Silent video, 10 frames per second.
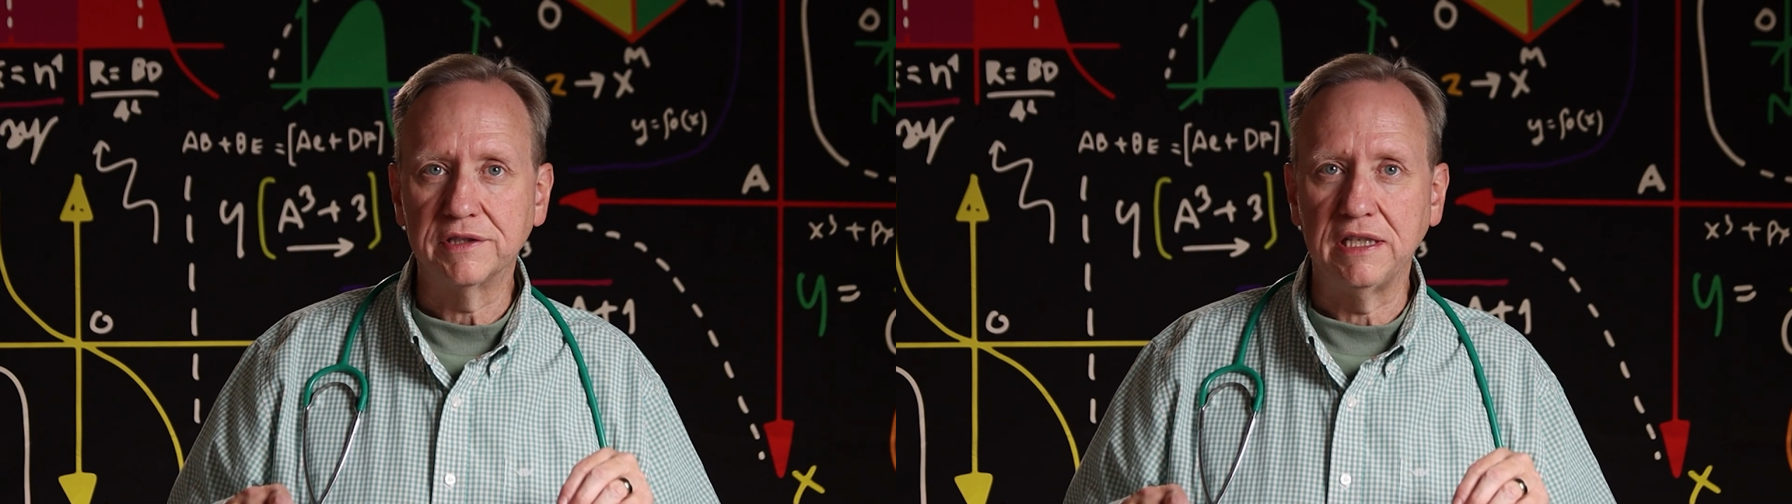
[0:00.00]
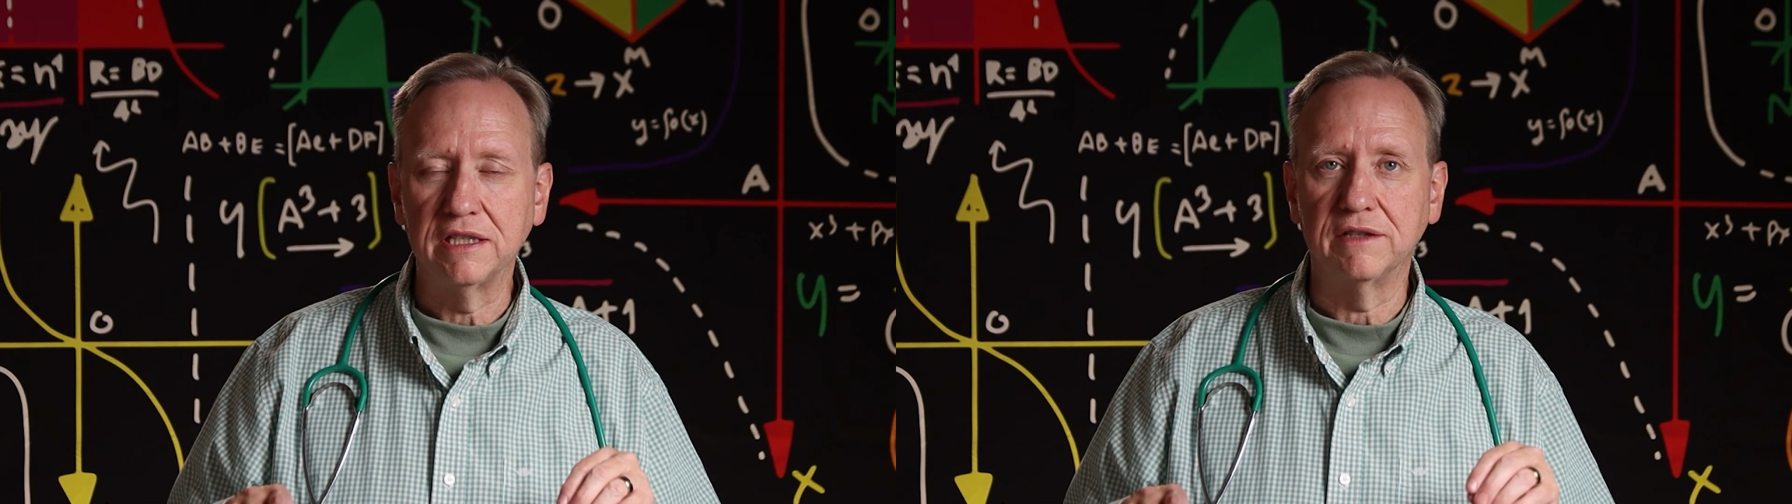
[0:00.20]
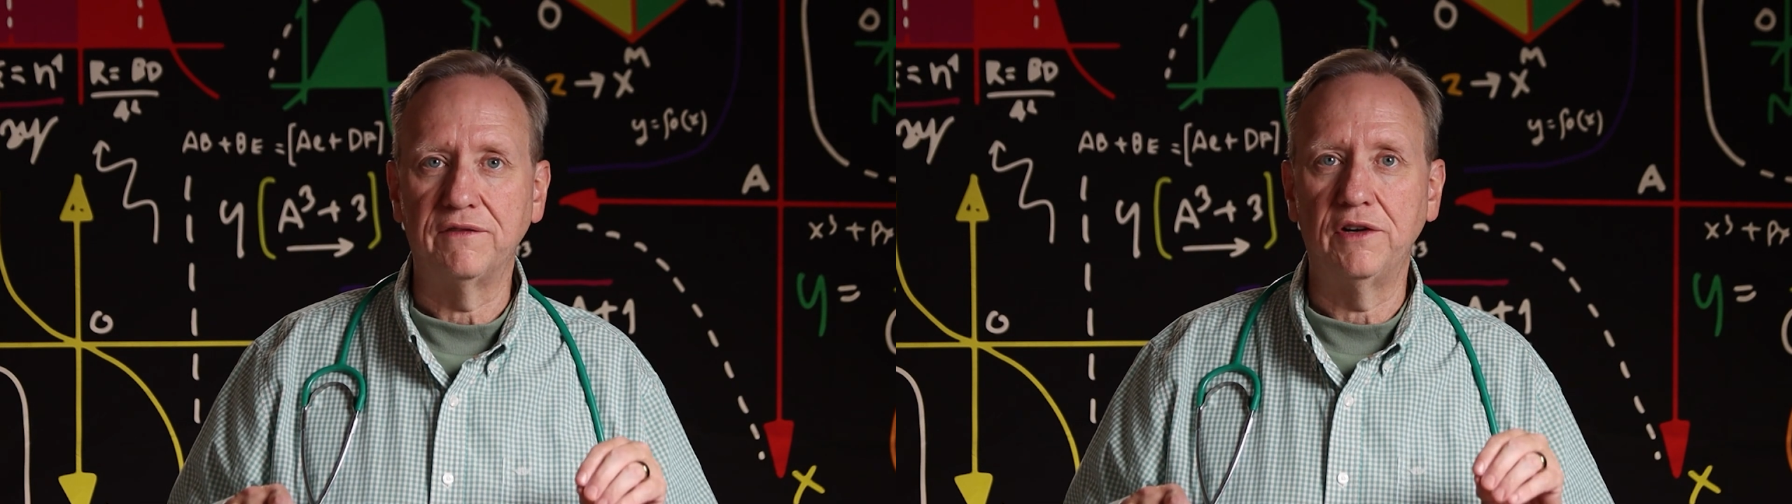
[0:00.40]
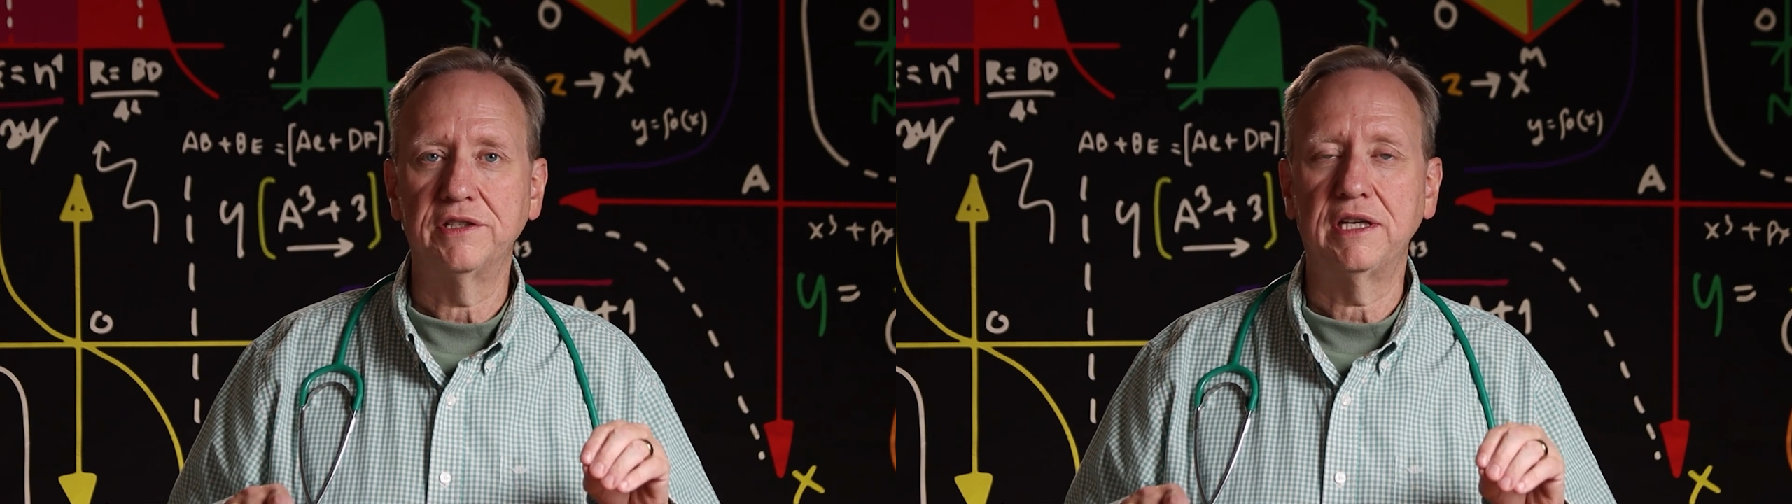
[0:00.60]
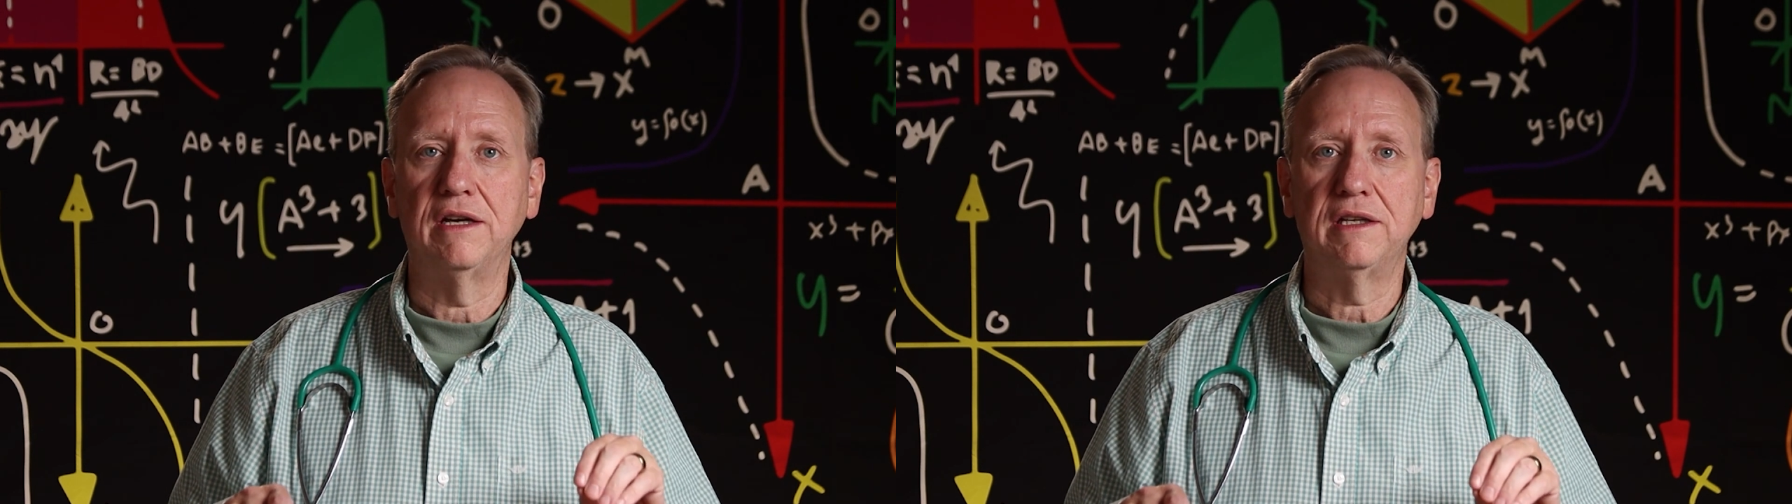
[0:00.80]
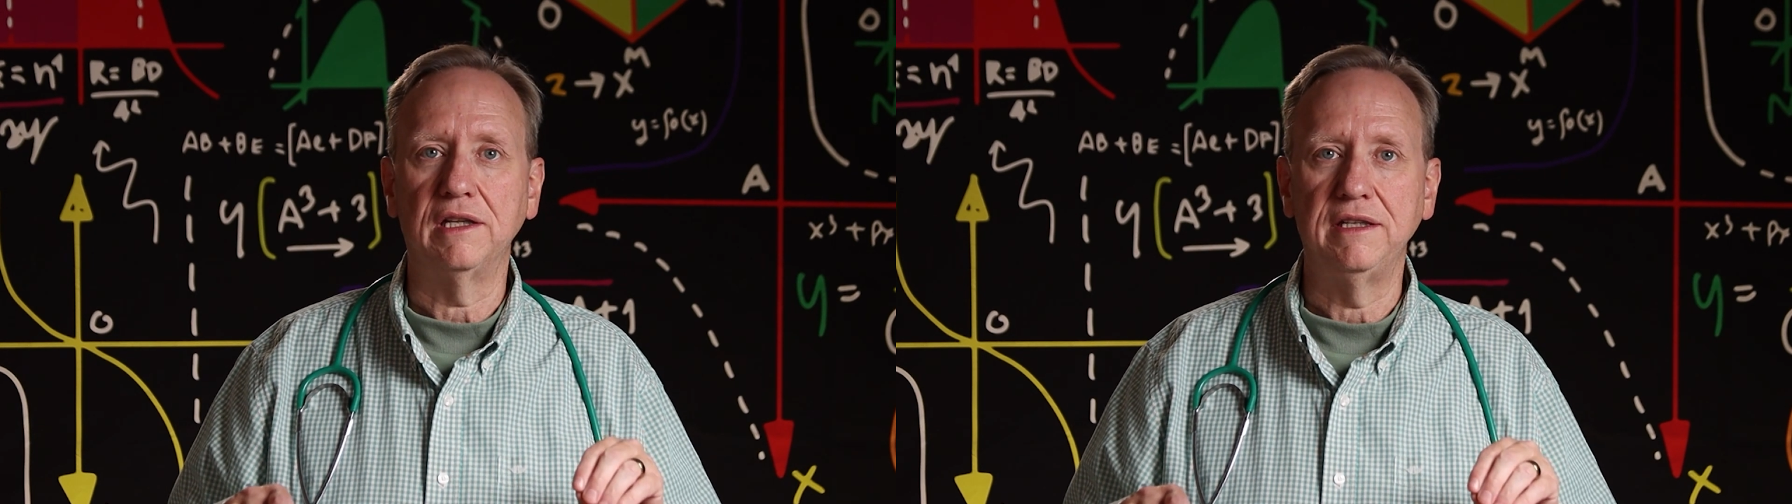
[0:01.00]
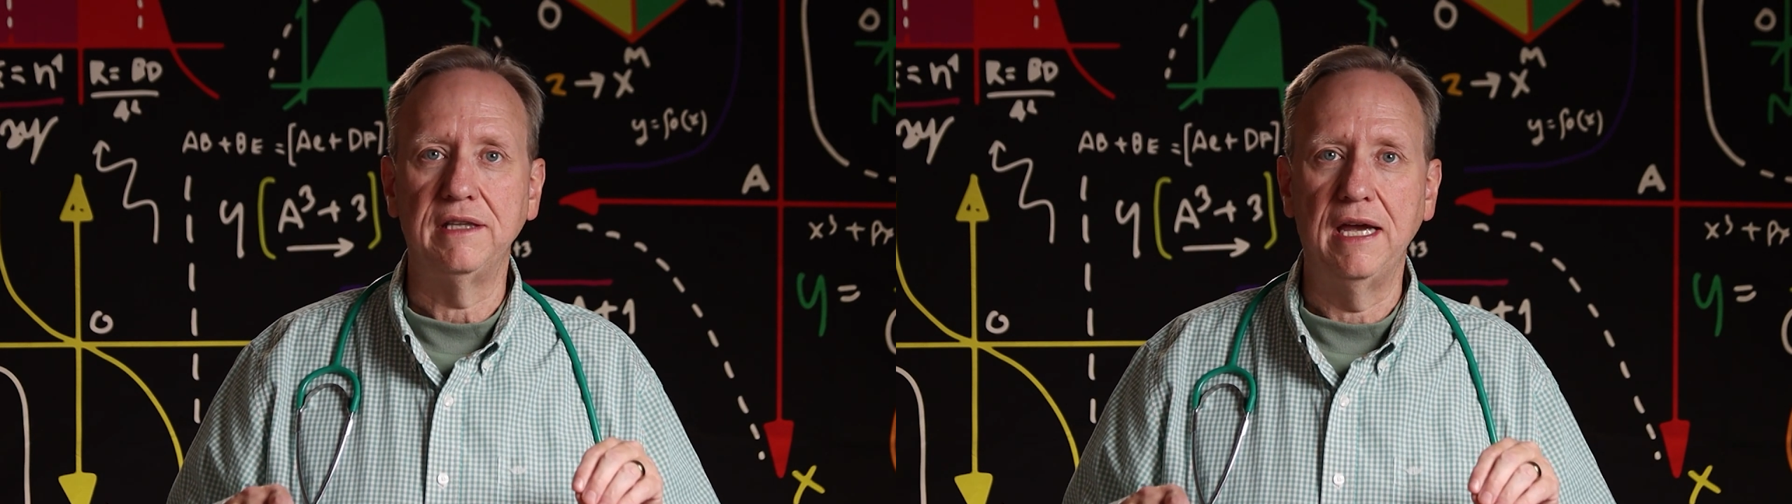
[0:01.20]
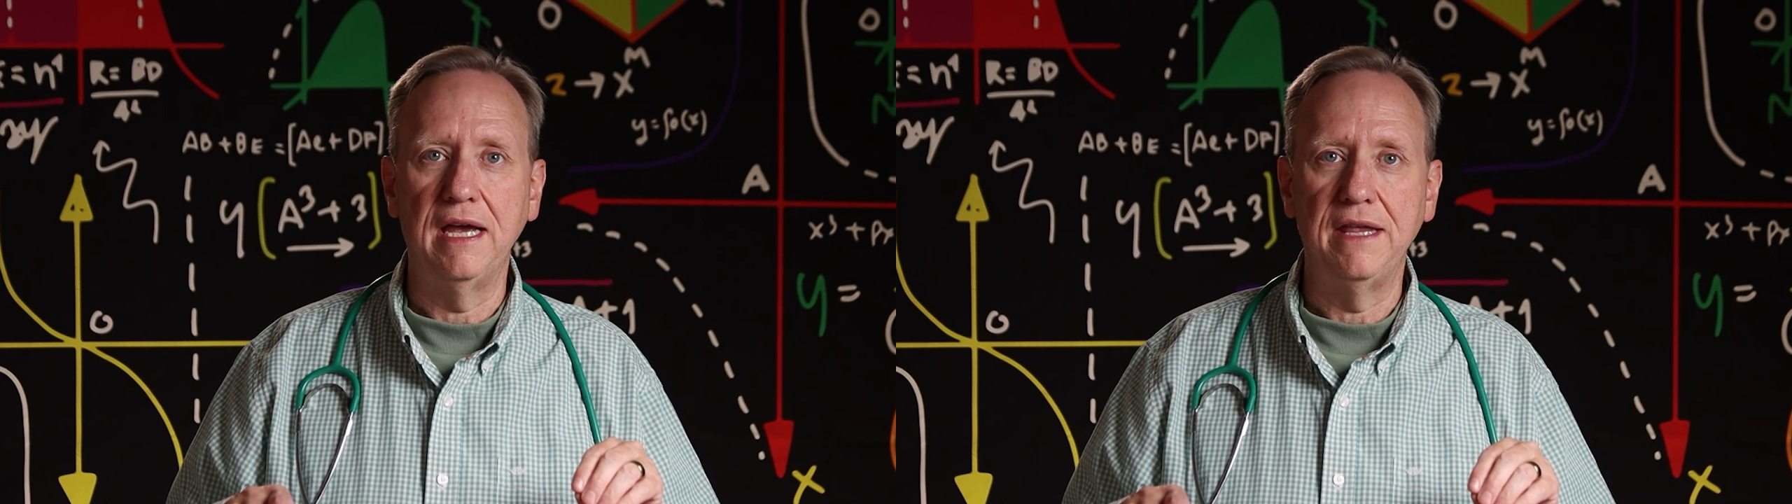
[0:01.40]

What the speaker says: things to first calculate